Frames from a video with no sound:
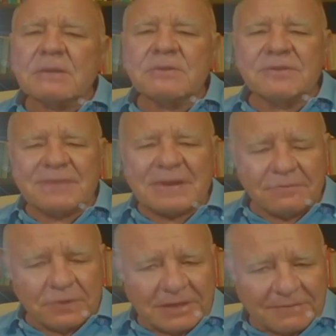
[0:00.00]
You
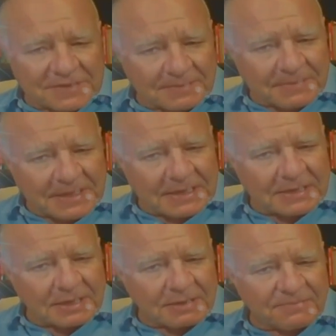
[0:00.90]
would have some
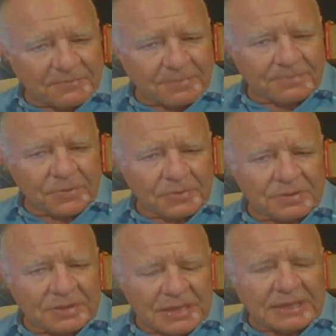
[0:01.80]
income from the
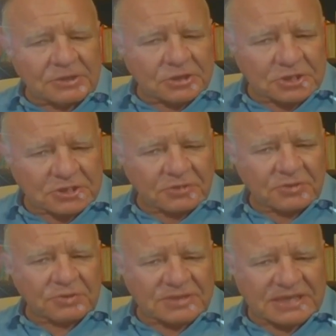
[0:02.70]
interest
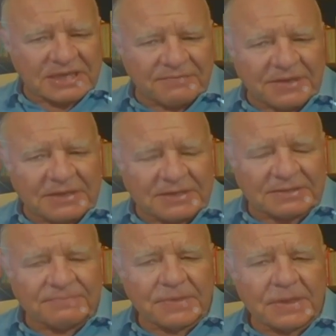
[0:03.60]
on your
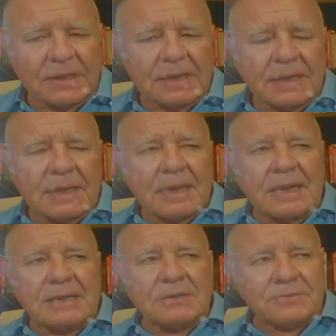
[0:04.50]
savings
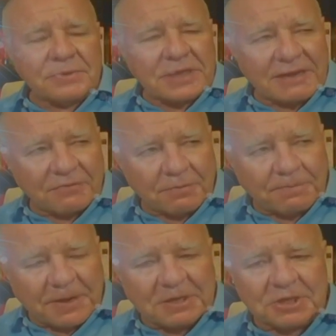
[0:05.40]
and you would have your
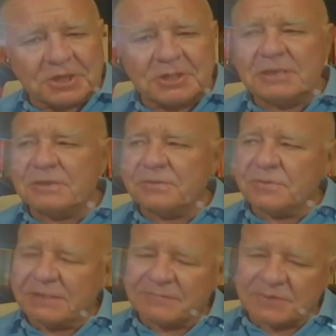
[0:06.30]
pension and you
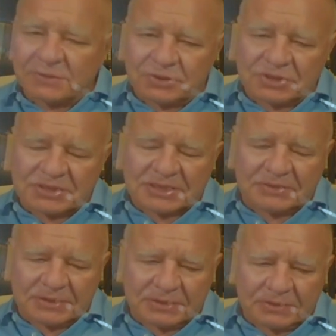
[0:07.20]
would have social
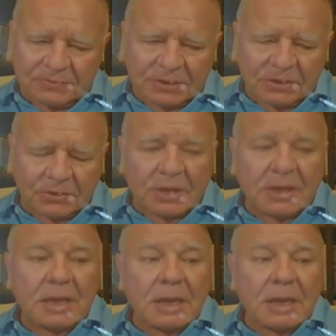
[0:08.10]
security and whatnot.